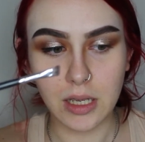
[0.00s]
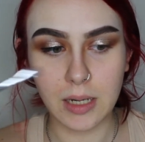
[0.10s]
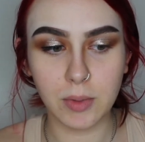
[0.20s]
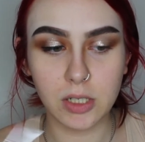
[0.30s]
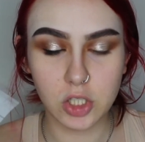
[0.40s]

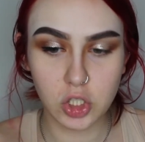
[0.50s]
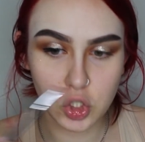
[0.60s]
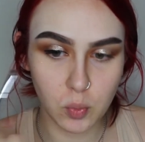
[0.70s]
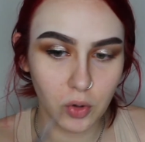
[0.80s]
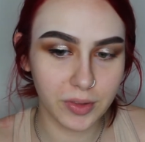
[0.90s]
And I'm going to
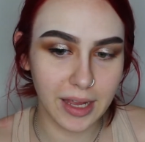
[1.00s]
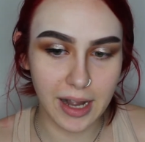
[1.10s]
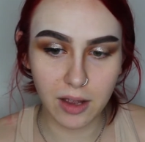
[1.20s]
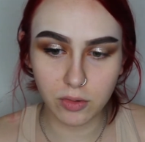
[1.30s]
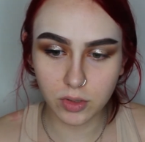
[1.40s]
smoke that
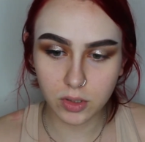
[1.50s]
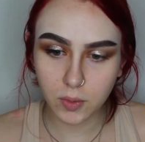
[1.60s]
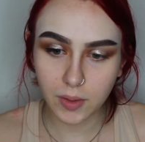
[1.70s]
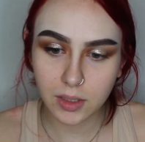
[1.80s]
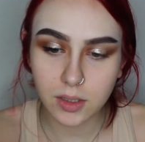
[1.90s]
out real
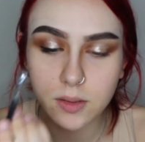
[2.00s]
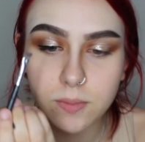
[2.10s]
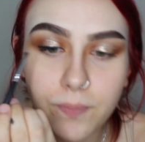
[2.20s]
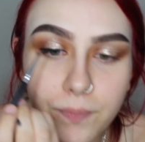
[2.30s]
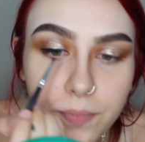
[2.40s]
quick.
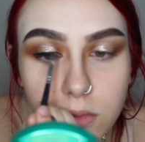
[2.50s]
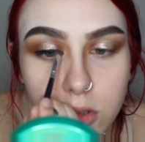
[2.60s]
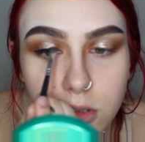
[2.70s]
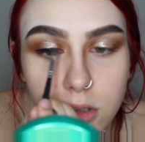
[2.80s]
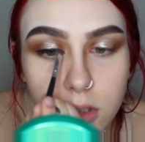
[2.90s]

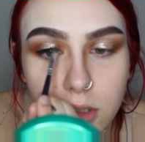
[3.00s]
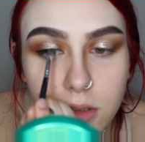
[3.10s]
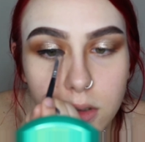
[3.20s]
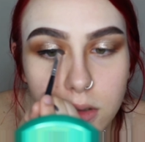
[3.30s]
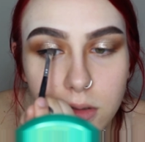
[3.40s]
Just
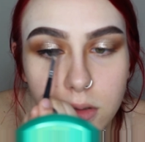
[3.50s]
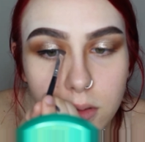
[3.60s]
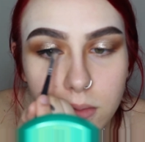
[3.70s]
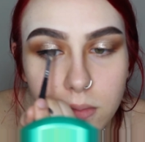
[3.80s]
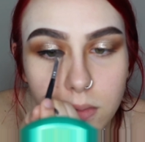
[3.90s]
like this.